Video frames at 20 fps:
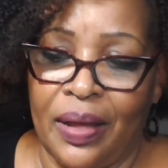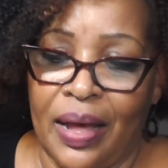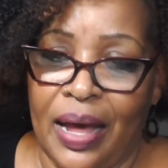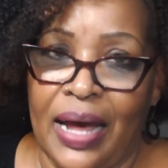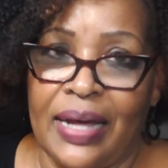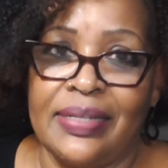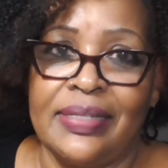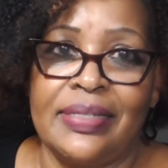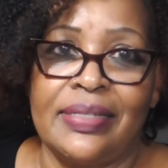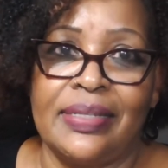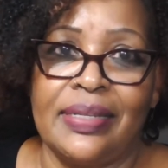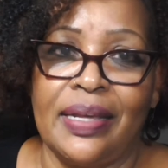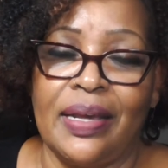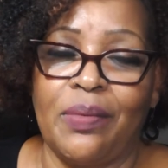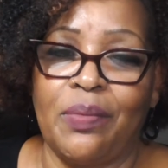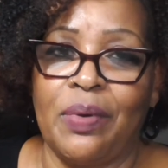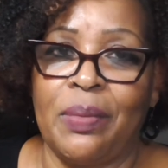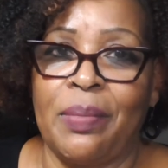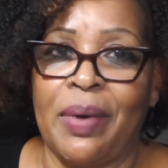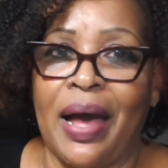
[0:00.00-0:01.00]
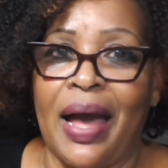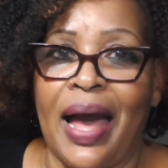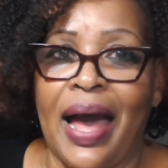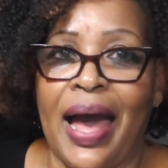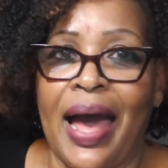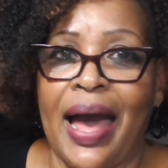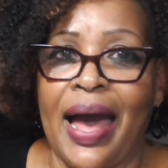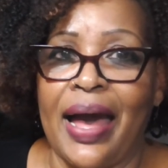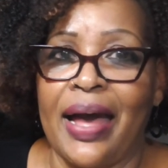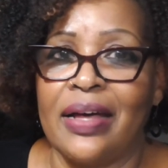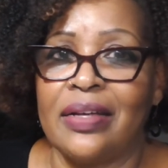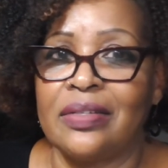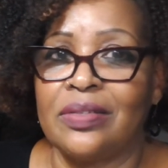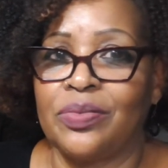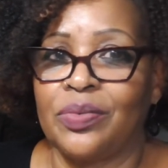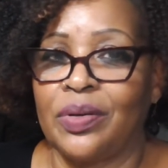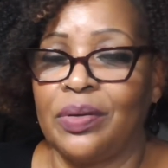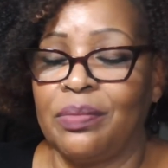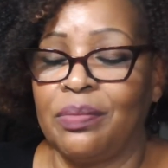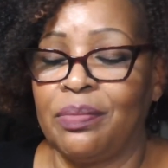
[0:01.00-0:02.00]
I see it with my eyes
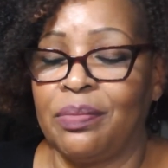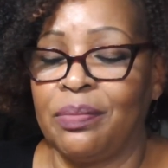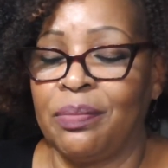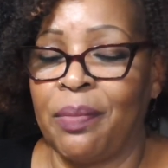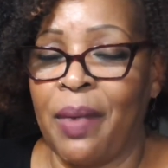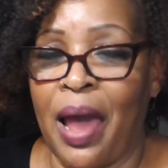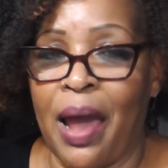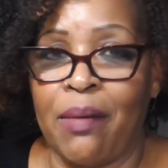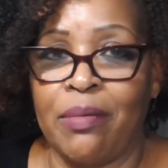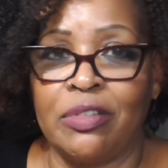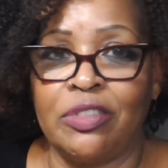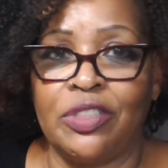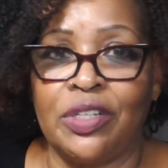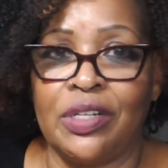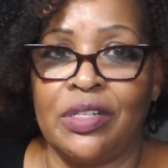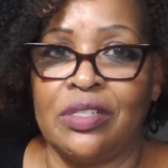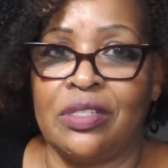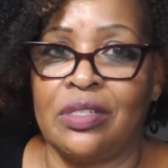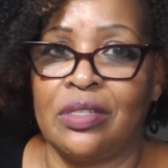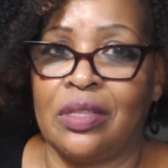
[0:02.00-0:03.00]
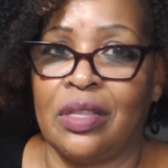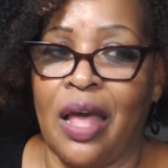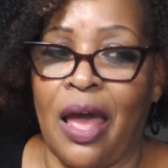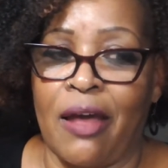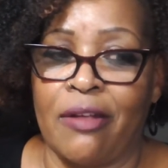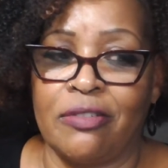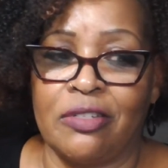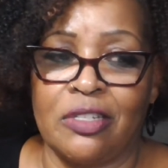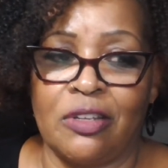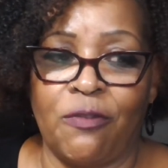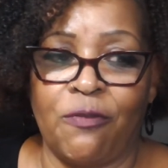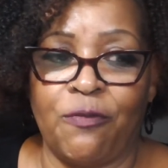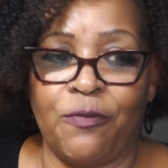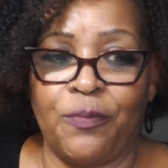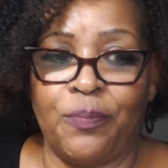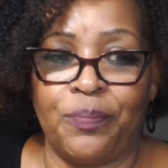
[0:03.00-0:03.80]
with marriages that's